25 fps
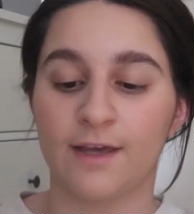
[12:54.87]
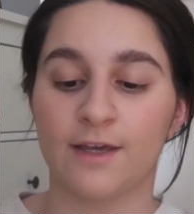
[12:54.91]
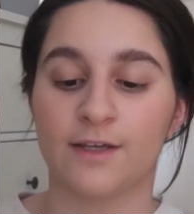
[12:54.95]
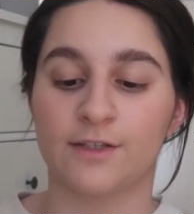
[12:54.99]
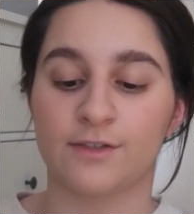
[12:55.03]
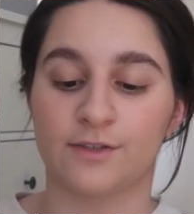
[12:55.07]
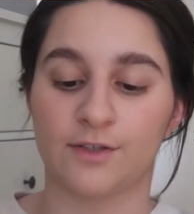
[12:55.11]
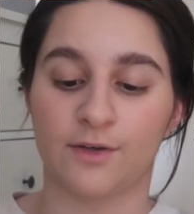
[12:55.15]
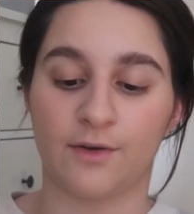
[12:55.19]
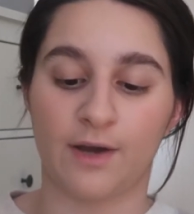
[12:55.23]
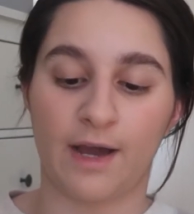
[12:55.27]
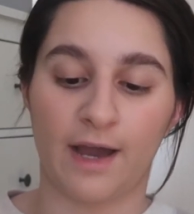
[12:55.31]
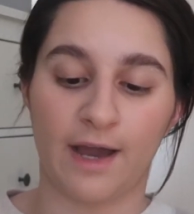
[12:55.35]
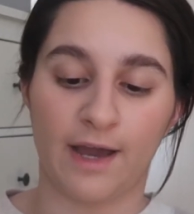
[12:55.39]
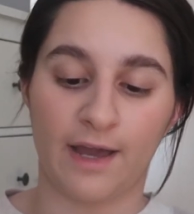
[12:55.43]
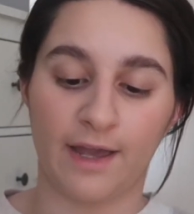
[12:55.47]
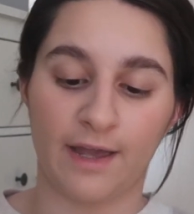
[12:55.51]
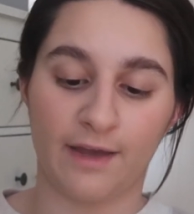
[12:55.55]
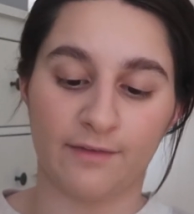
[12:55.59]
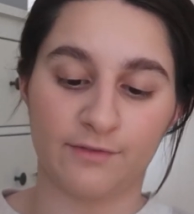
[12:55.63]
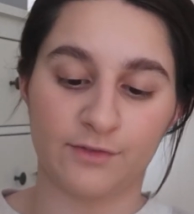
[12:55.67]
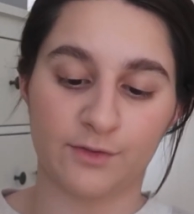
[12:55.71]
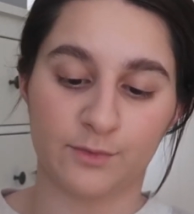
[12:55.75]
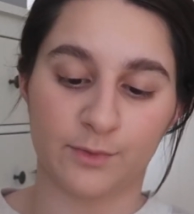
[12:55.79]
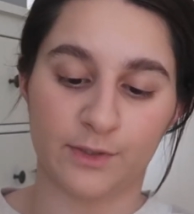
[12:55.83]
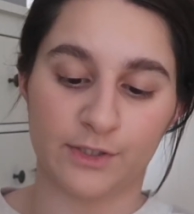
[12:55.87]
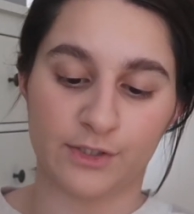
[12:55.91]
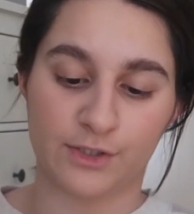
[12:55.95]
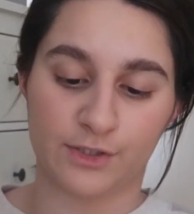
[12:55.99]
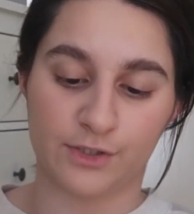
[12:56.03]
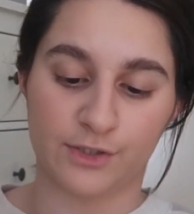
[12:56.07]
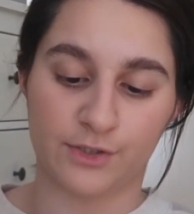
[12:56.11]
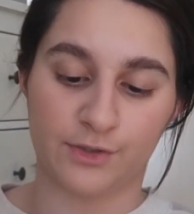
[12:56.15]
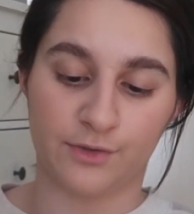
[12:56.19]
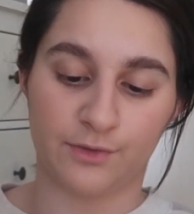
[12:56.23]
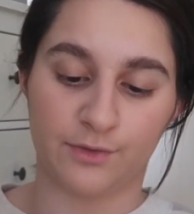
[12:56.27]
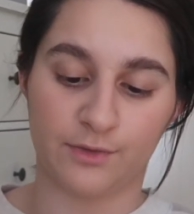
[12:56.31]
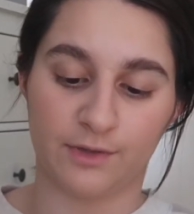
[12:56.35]
So I have switched
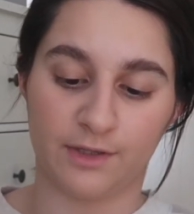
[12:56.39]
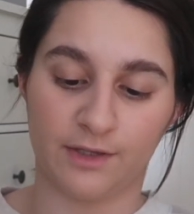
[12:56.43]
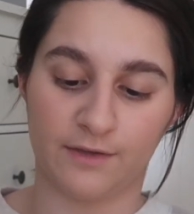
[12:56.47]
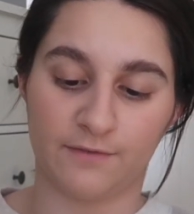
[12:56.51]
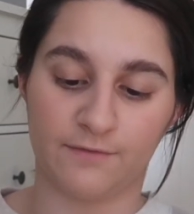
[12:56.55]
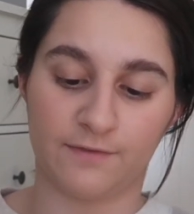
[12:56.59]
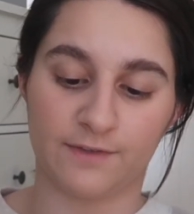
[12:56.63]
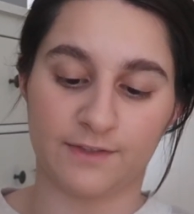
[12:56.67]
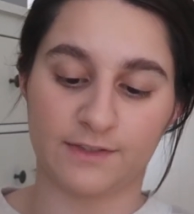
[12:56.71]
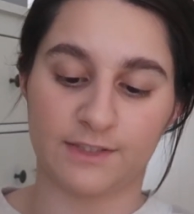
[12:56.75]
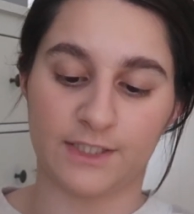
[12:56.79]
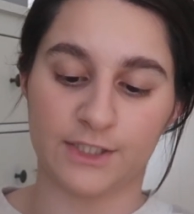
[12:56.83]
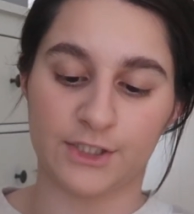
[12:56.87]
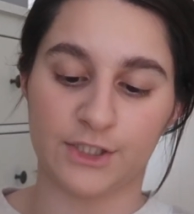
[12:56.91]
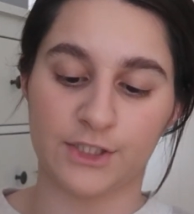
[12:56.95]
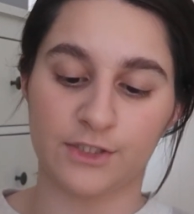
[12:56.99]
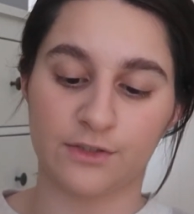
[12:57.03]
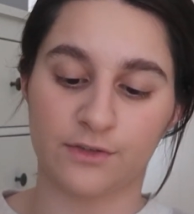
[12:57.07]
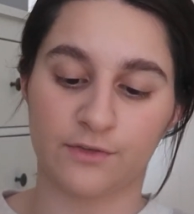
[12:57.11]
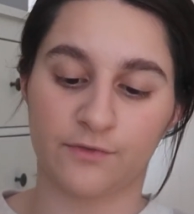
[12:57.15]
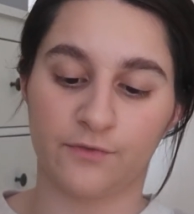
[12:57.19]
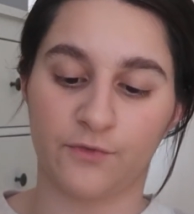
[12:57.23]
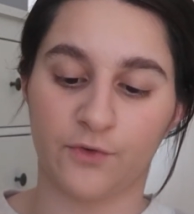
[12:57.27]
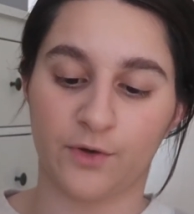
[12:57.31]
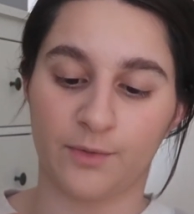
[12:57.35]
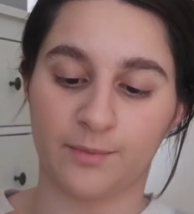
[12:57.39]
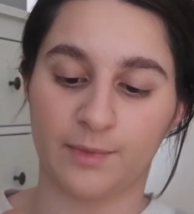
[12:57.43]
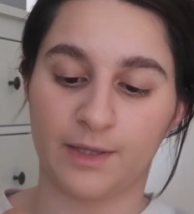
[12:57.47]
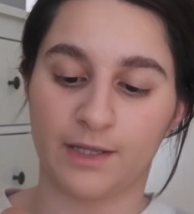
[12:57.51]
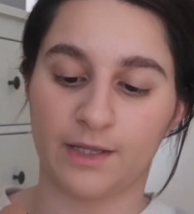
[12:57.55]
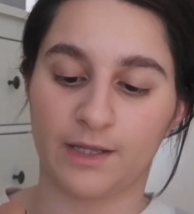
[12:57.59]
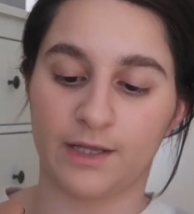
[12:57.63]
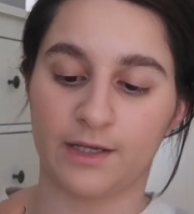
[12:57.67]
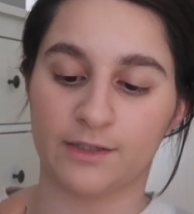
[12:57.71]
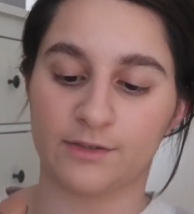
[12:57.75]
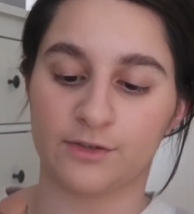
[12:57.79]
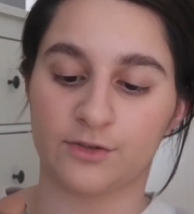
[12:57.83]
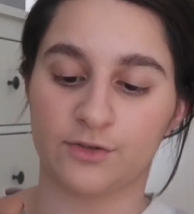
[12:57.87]
to the Physicians
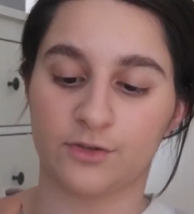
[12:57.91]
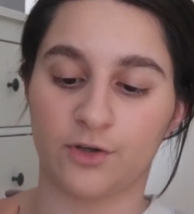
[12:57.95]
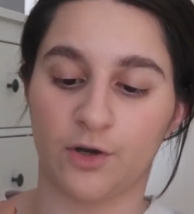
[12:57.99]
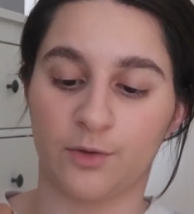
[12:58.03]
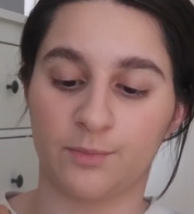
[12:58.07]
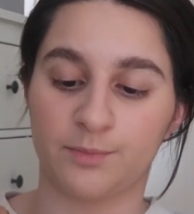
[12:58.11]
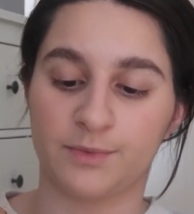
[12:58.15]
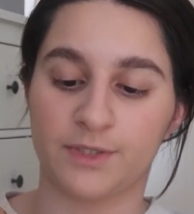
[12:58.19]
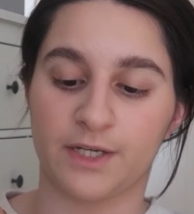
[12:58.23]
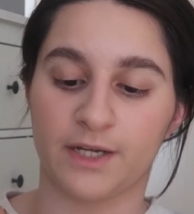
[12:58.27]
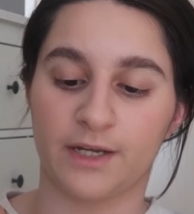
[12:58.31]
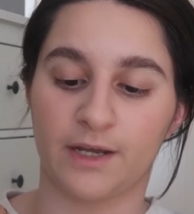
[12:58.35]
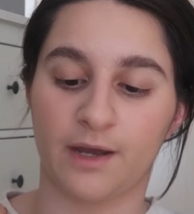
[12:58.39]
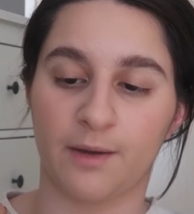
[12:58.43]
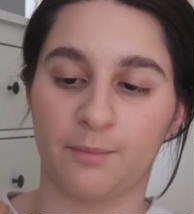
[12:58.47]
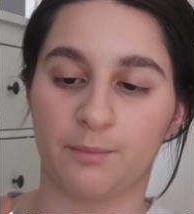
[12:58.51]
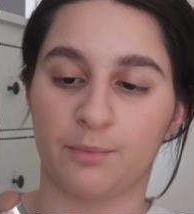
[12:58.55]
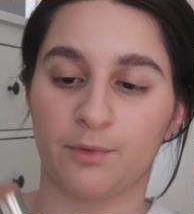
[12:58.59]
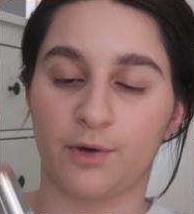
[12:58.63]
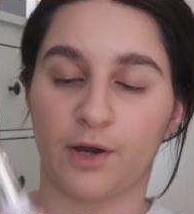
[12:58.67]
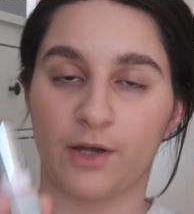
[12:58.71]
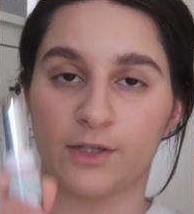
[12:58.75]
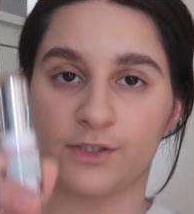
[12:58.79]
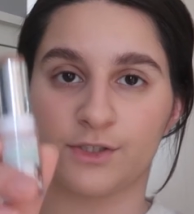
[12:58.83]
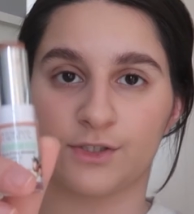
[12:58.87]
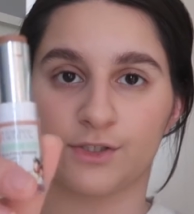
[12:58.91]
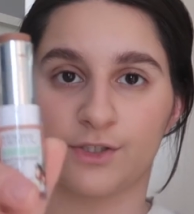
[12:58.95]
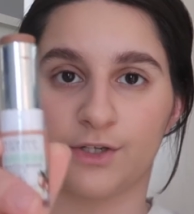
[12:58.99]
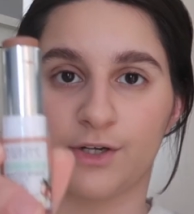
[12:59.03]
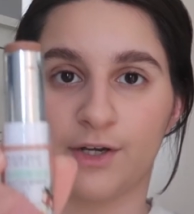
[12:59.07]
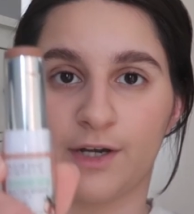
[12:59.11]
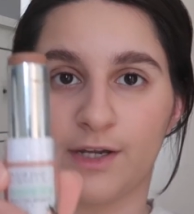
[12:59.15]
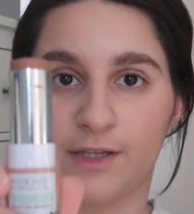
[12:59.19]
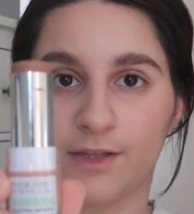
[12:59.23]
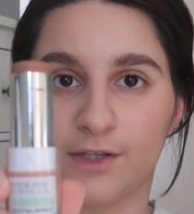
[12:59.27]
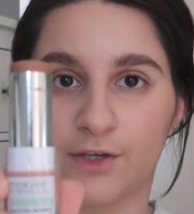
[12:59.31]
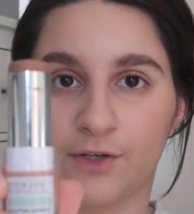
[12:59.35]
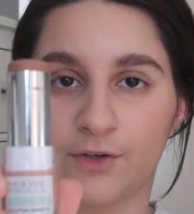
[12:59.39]
Formula Sculpting
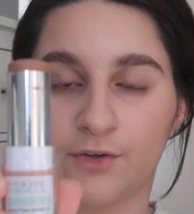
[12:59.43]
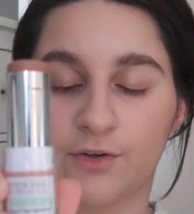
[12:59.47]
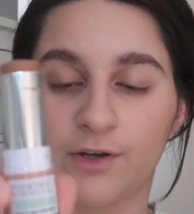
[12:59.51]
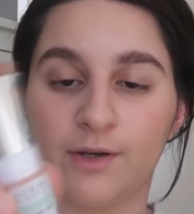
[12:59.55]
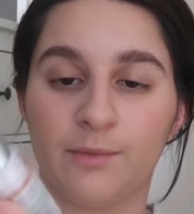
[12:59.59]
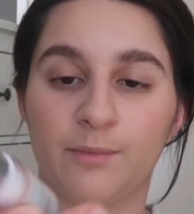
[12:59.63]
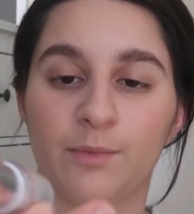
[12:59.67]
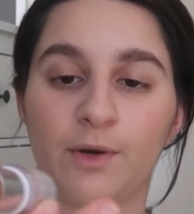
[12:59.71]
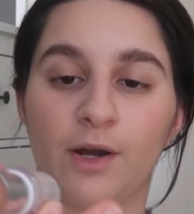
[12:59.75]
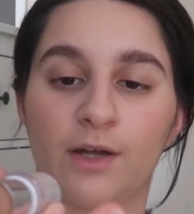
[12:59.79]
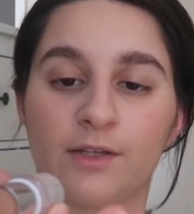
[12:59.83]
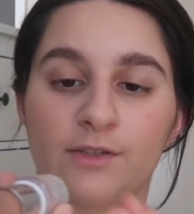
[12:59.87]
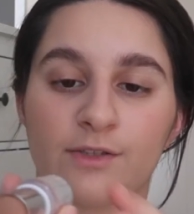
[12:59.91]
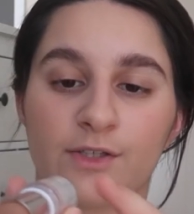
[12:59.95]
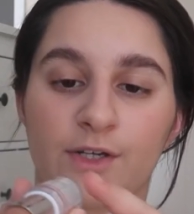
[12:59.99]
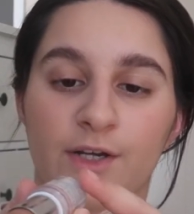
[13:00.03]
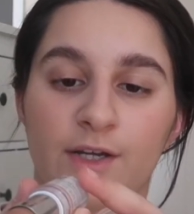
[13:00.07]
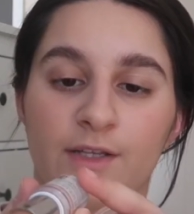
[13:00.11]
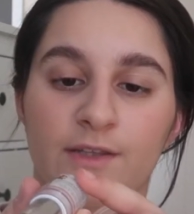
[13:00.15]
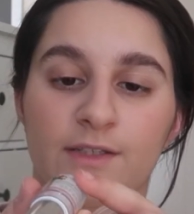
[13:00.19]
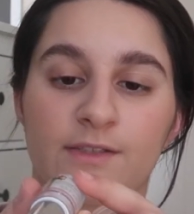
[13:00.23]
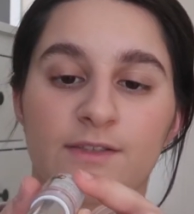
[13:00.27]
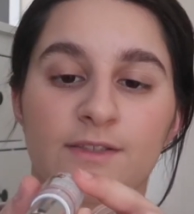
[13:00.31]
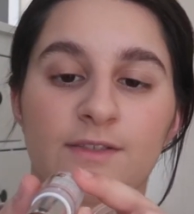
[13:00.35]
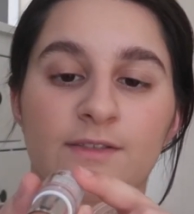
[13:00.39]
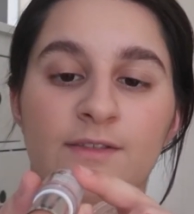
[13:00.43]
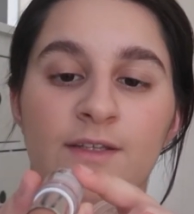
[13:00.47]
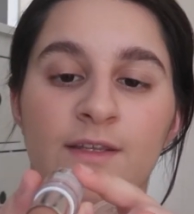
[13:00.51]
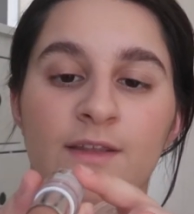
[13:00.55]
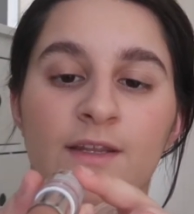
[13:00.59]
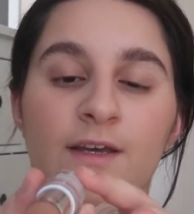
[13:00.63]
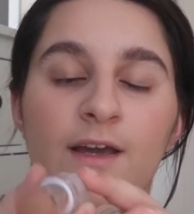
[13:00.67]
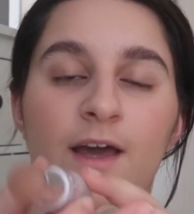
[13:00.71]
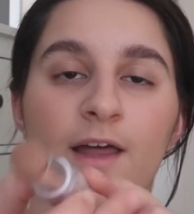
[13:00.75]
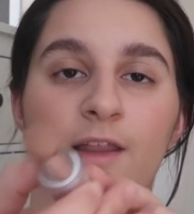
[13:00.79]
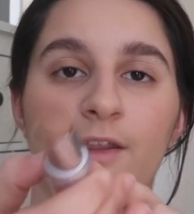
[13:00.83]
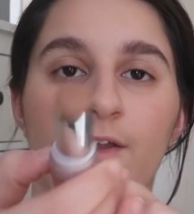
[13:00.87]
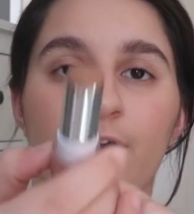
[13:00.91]
Bronzer in their cream bronzer, and this is in the
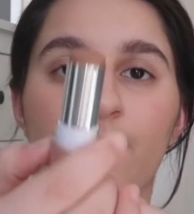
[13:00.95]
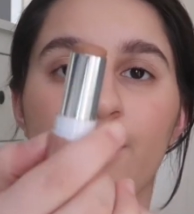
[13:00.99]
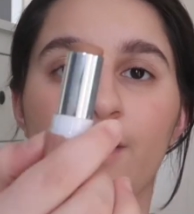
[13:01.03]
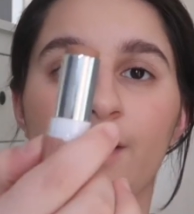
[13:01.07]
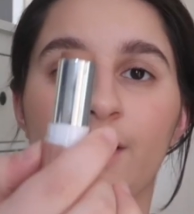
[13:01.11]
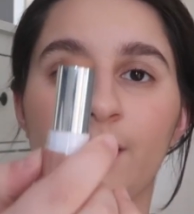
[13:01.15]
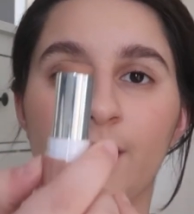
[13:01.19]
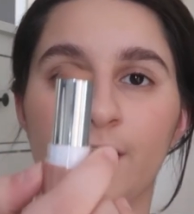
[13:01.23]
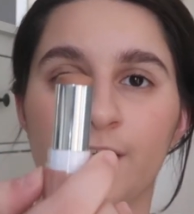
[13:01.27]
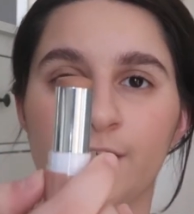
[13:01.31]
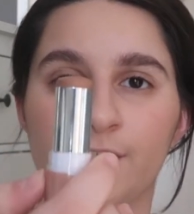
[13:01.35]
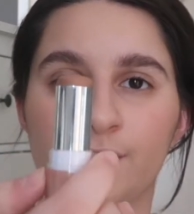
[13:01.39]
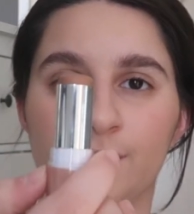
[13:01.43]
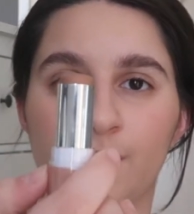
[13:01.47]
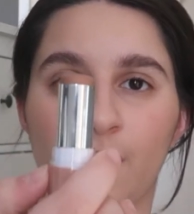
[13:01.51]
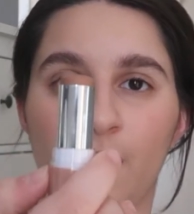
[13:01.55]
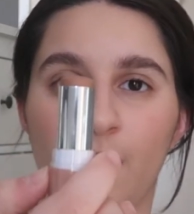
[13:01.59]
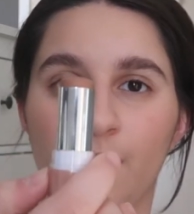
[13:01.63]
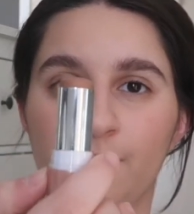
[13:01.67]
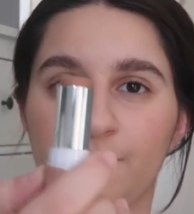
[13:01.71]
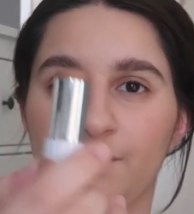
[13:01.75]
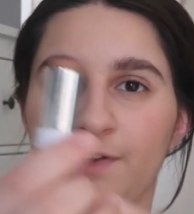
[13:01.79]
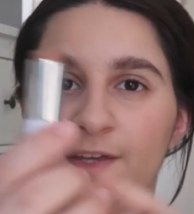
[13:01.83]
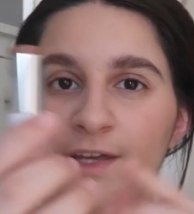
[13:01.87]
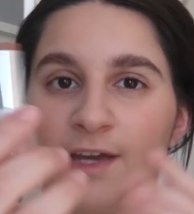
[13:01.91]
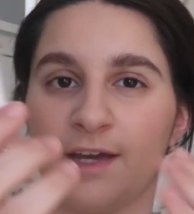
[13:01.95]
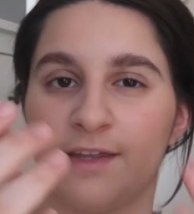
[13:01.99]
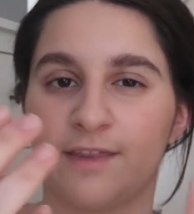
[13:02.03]
color Toffee.